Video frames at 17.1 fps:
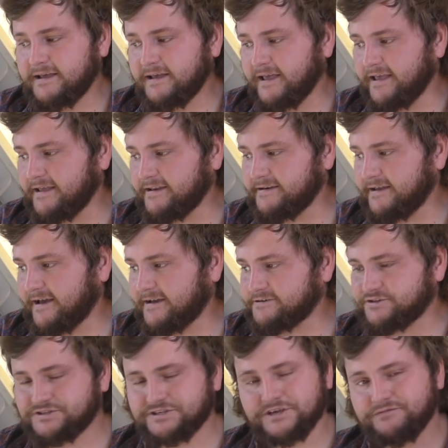and uh,
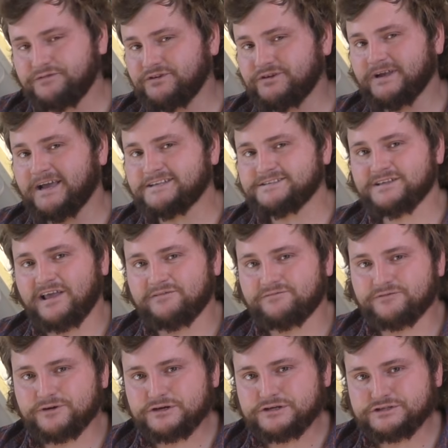just giving you guys that
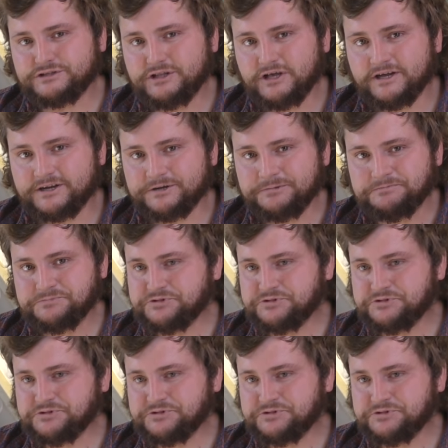first look.